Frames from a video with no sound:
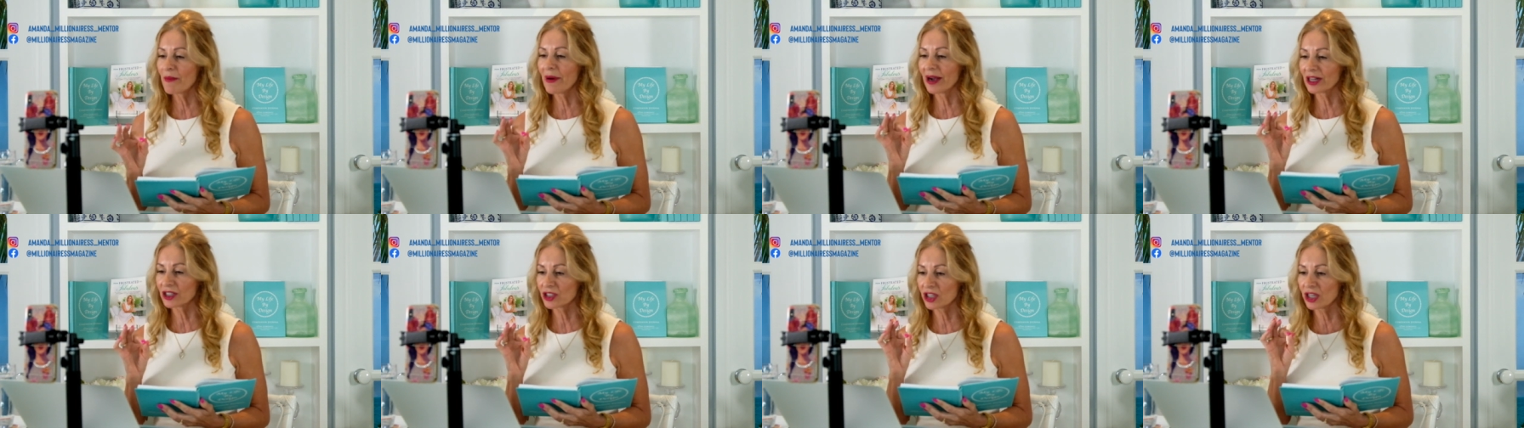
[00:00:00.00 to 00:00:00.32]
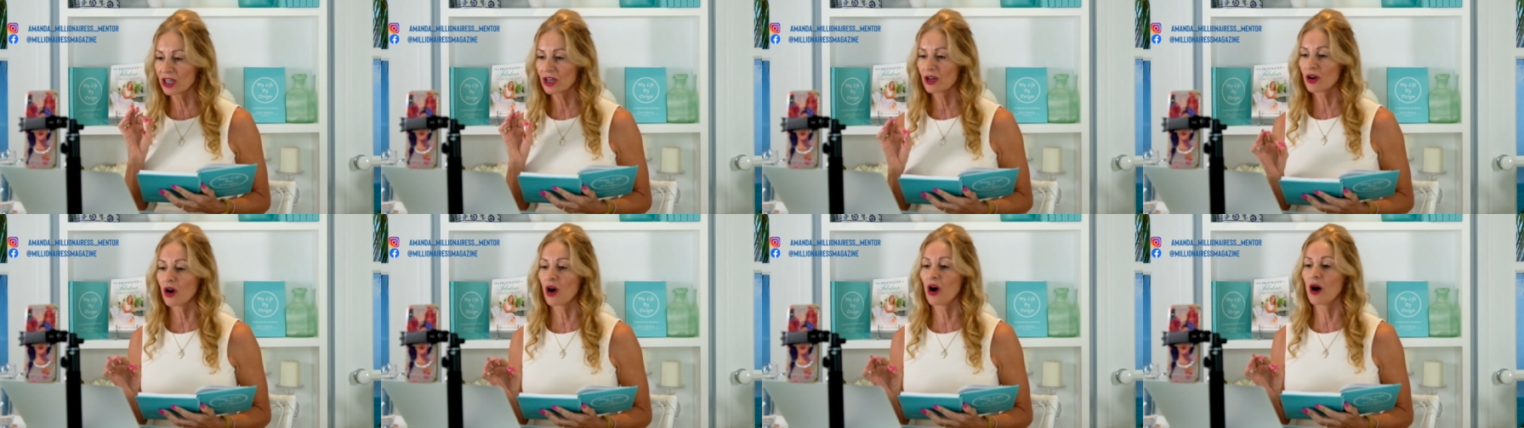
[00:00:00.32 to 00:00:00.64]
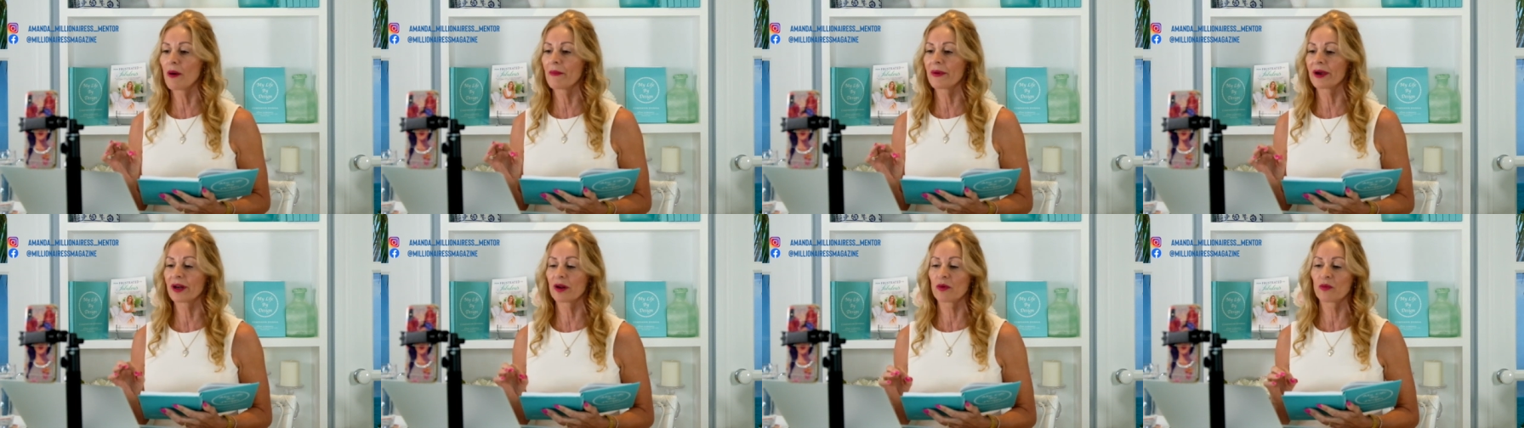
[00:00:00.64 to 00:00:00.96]
much in
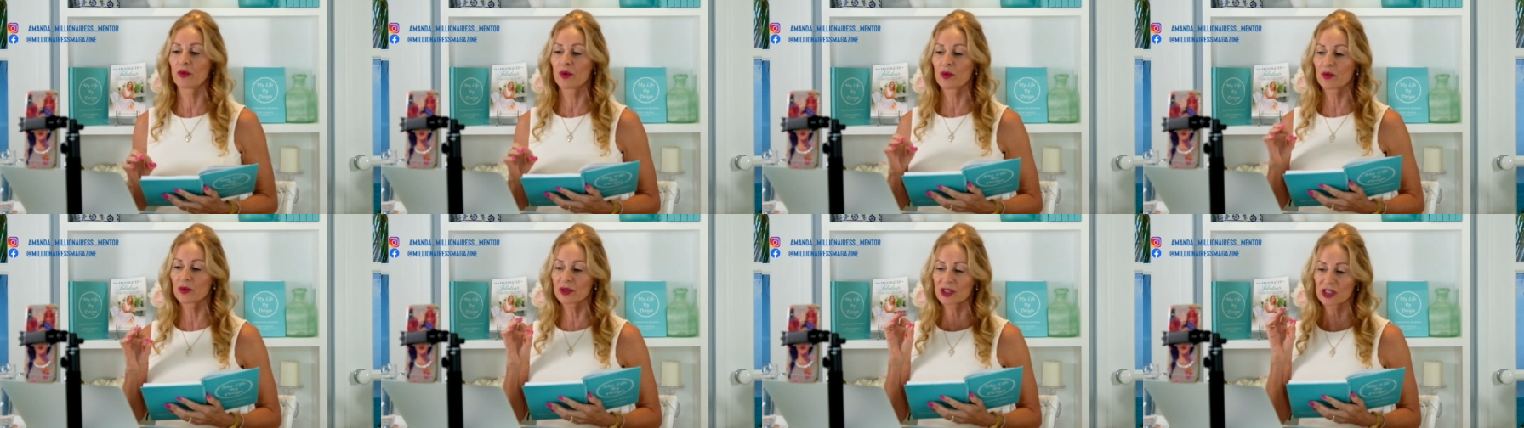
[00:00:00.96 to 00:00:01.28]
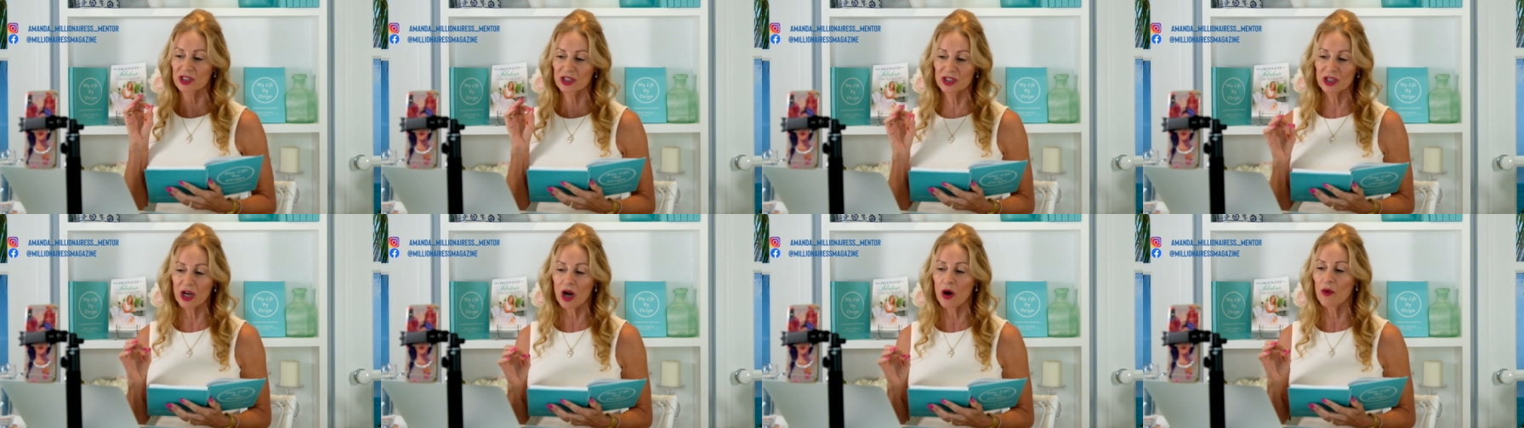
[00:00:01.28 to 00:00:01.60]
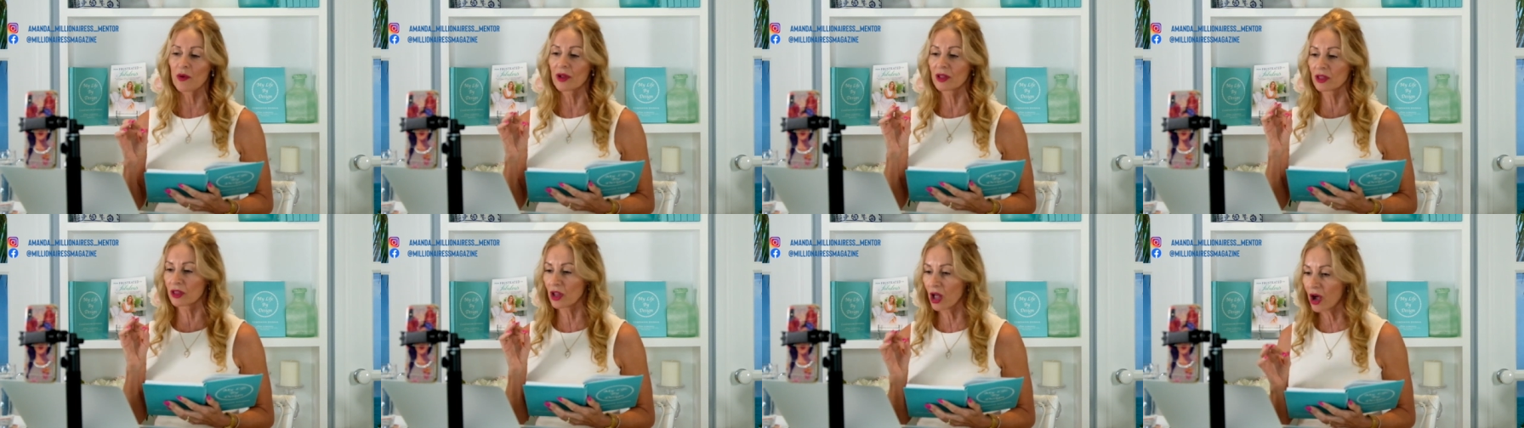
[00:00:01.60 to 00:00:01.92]
common and we were
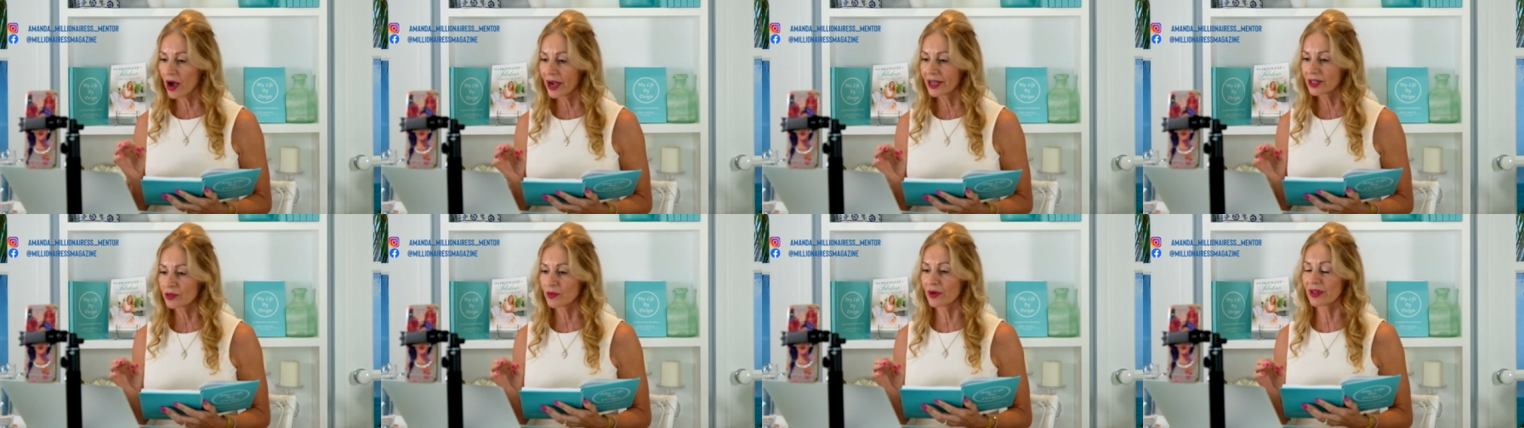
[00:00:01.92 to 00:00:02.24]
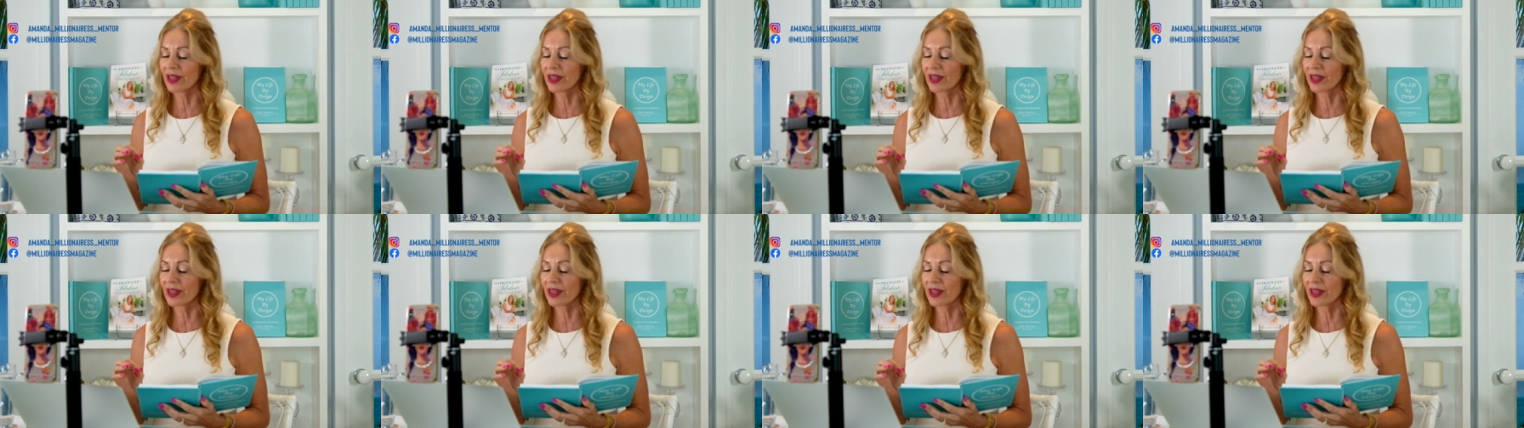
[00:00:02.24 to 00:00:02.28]
so aligned